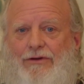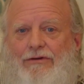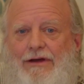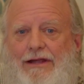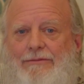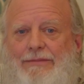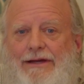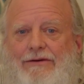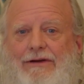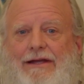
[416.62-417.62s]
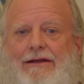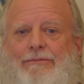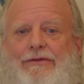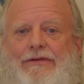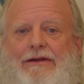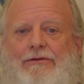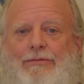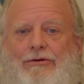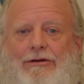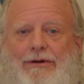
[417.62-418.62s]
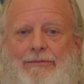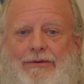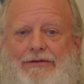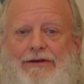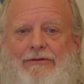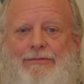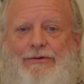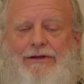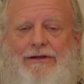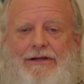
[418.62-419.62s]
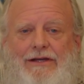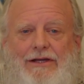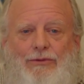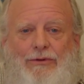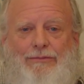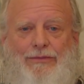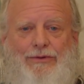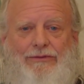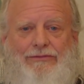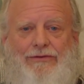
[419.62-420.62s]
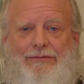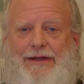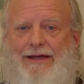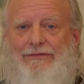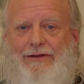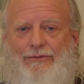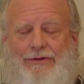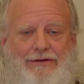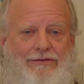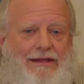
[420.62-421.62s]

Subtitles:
Grade by grade, percentage point by percentage point, we move from having what is